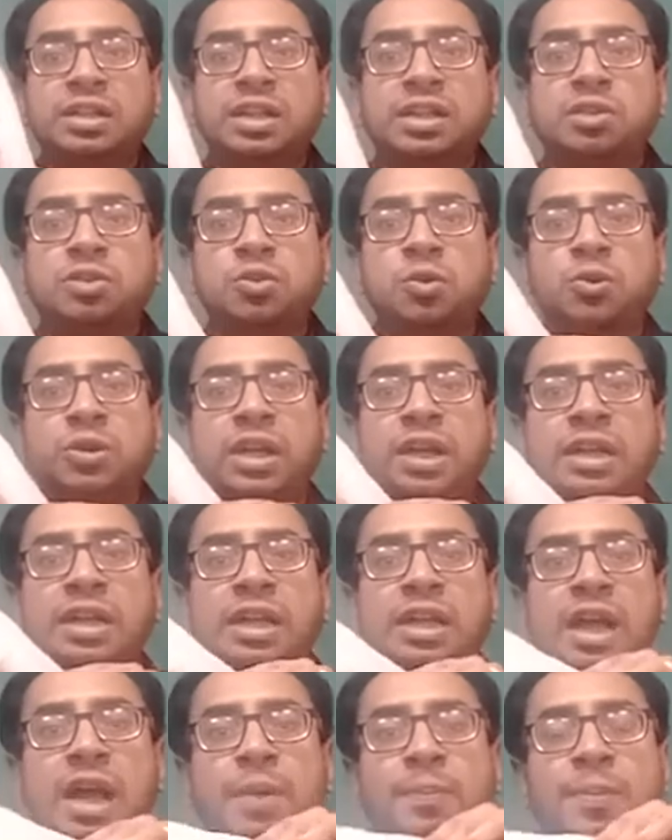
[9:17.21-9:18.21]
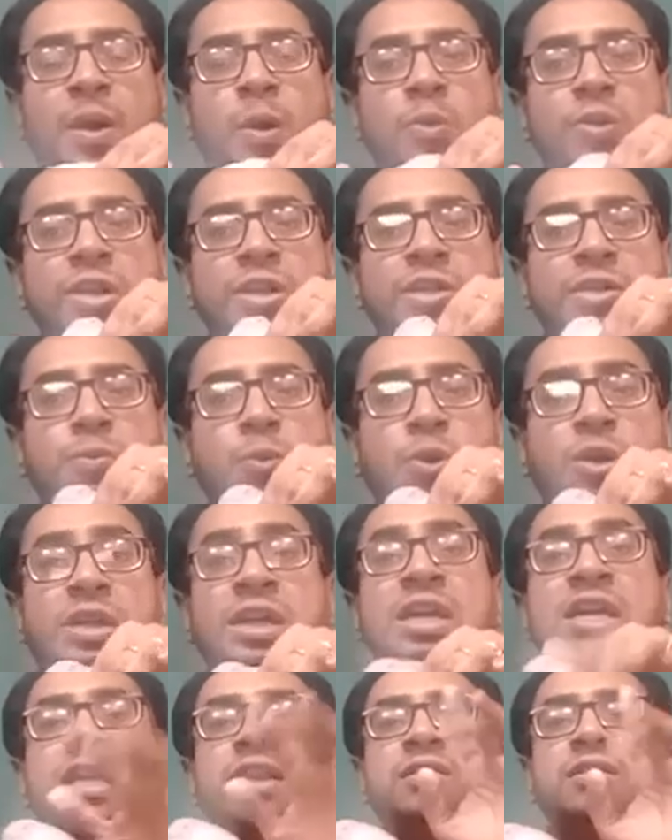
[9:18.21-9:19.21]
is rotating about its point.
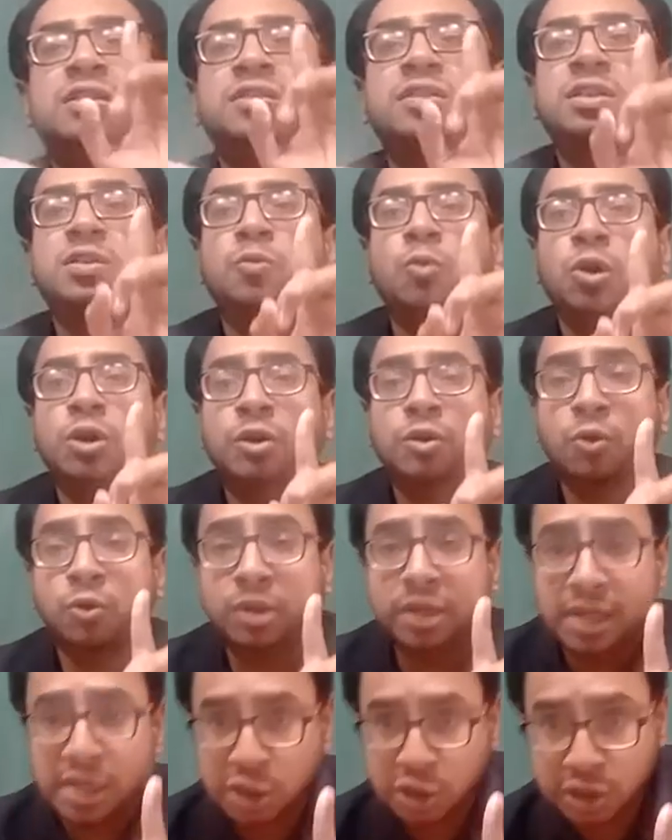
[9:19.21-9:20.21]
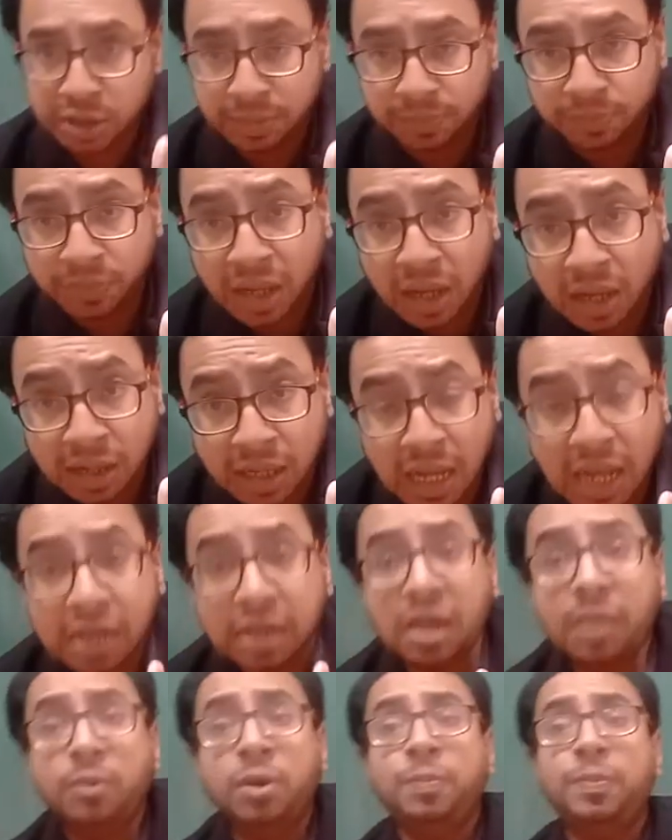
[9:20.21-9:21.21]
This is what rotation.
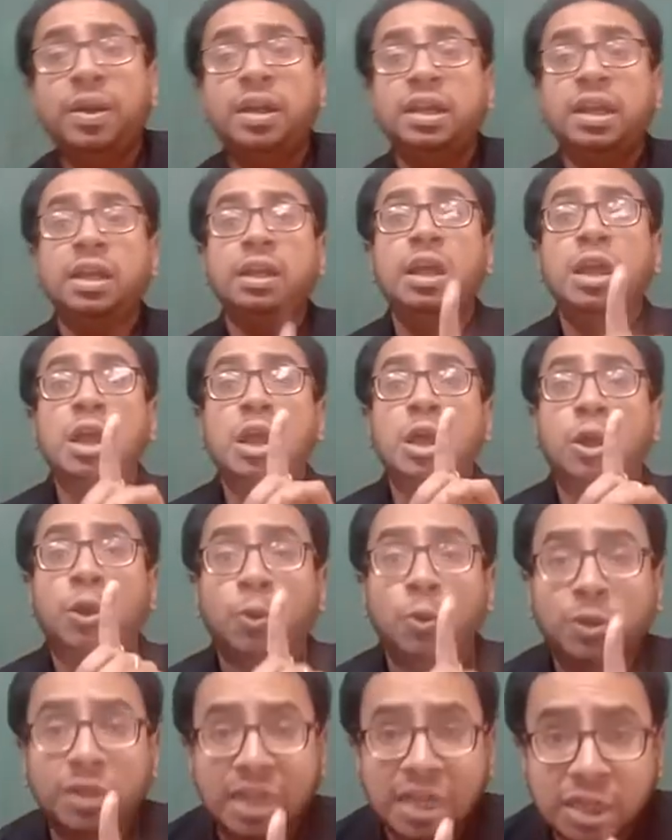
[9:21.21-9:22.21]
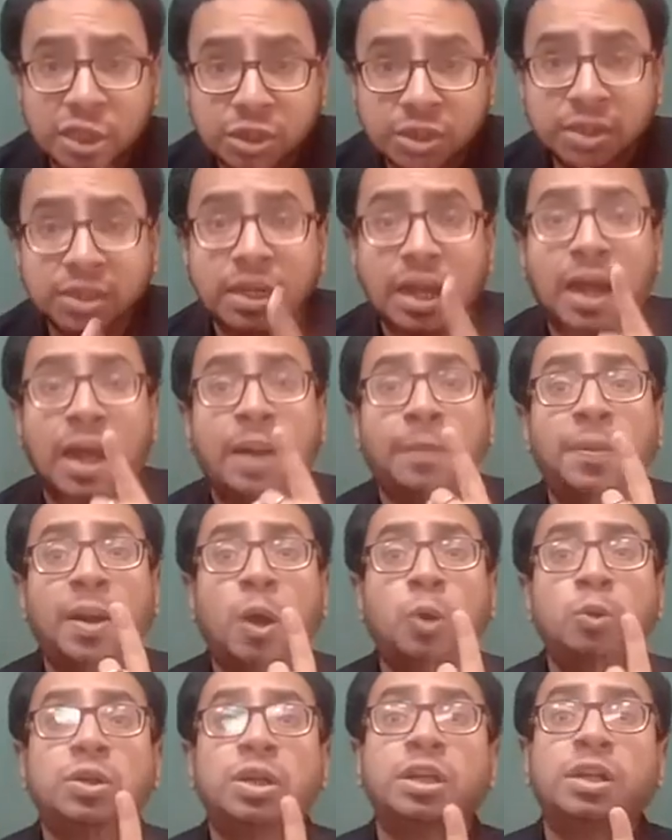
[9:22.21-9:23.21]
Again, I'm repeating, rotation
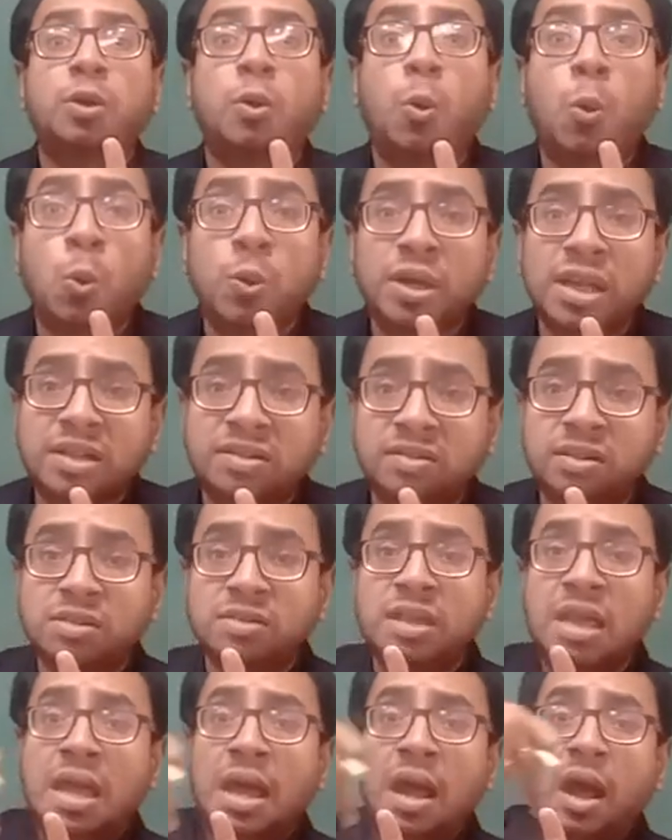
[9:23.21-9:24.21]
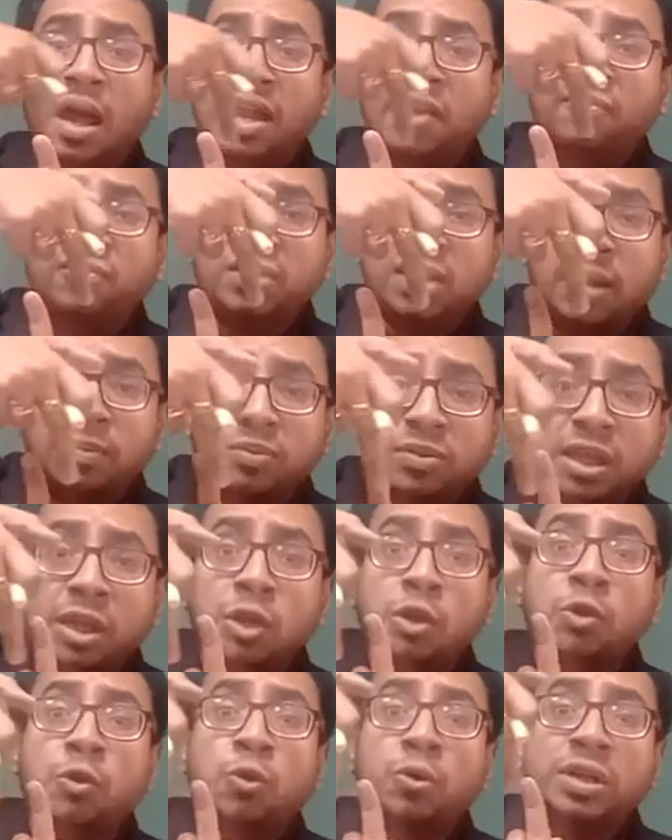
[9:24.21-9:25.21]
about its own axis. If
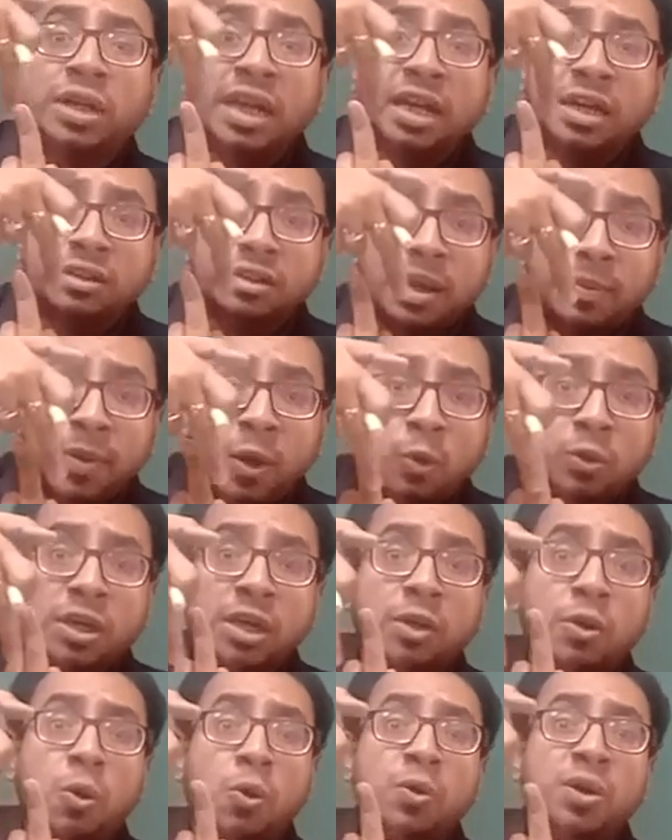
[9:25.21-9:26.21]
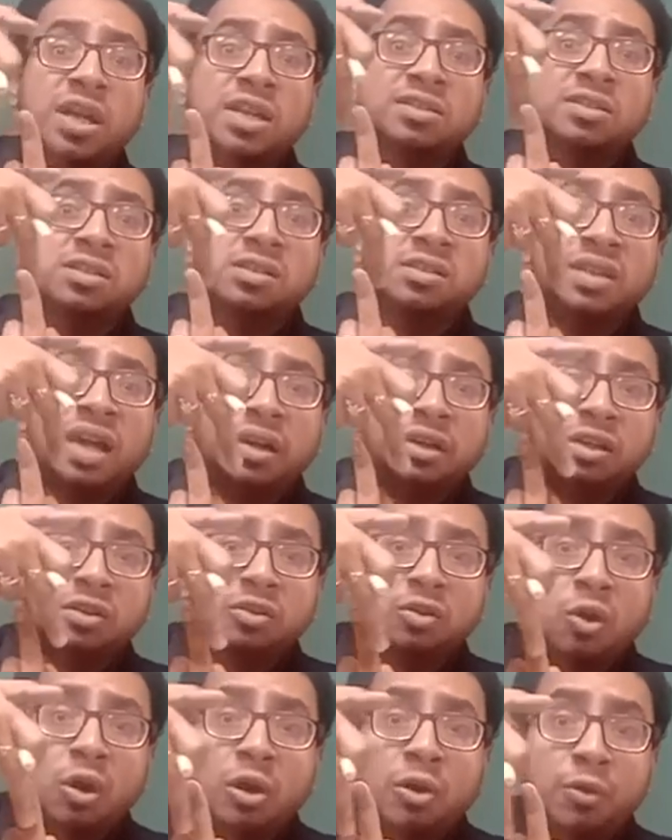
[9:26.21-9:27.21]
something rotates about its own axis, that is
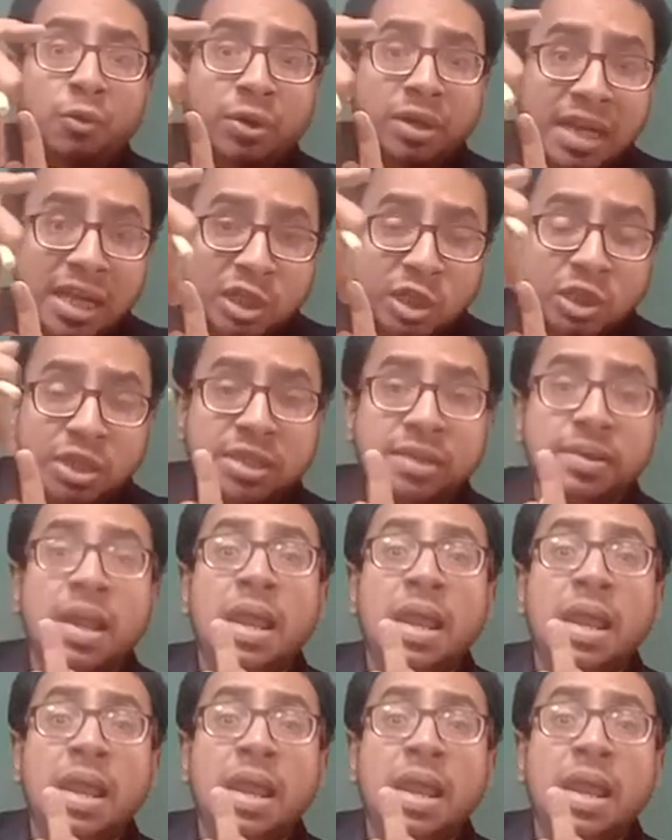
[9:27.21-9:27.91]
called rotation.